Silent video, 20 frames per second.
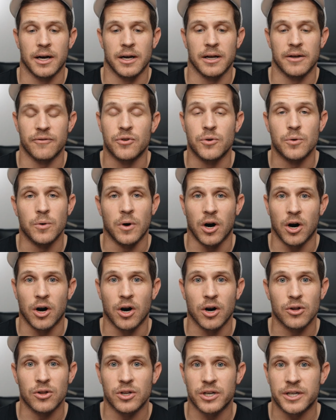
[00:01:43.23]
If you
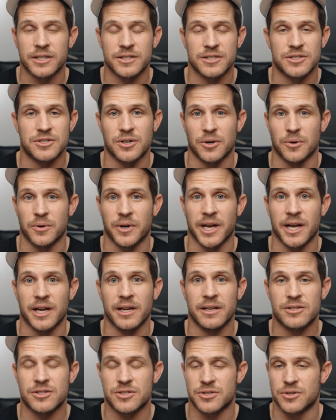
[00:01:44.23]
are looking to
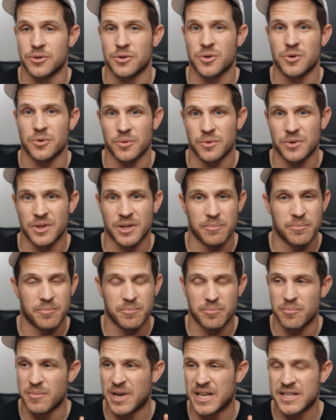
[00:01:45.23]
donate to the
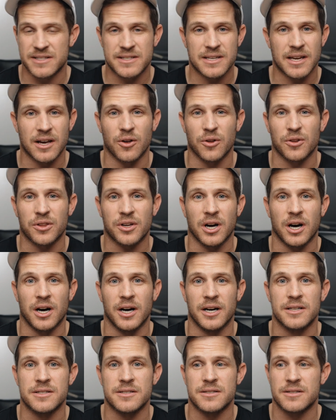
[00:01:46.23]
men's health
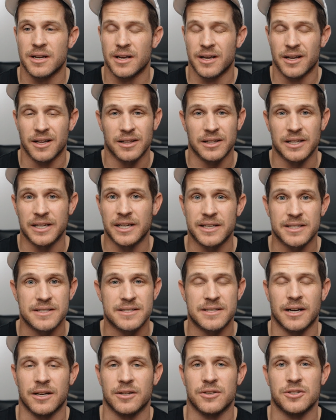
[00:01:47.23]
cause, link
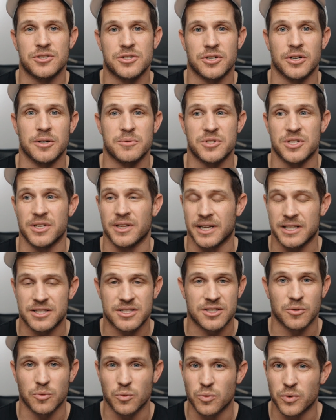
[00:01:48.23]
is down in the description.
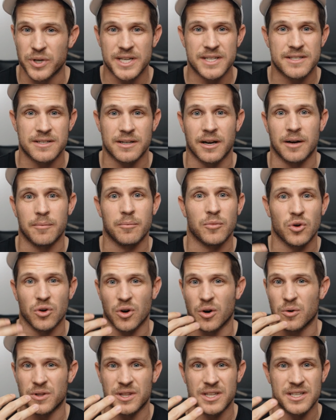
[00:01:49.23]
That's the reason I'm
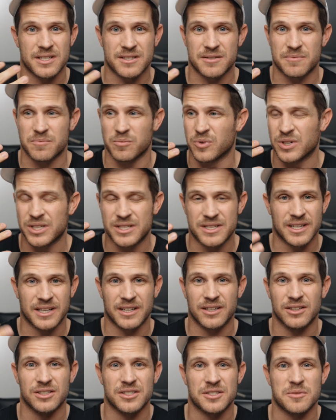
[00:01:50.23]
growing this
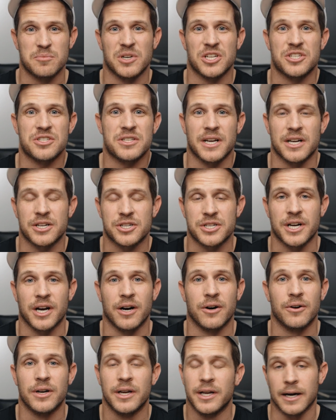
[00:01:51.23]
ridiculous mustache
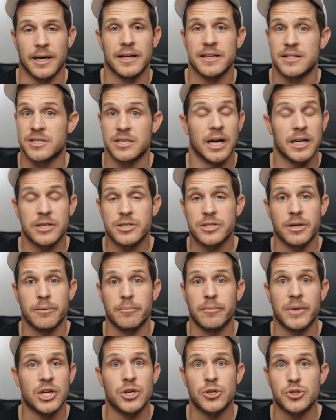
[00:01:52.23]
out. It's not
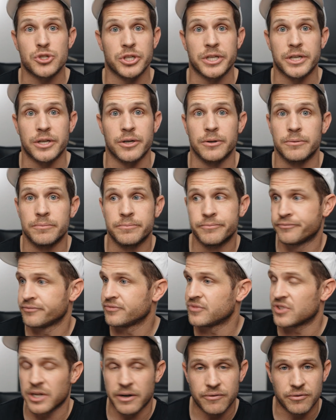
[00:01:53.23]
something I usually do.
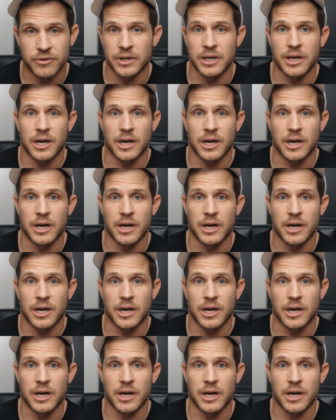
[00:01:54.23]
Definitely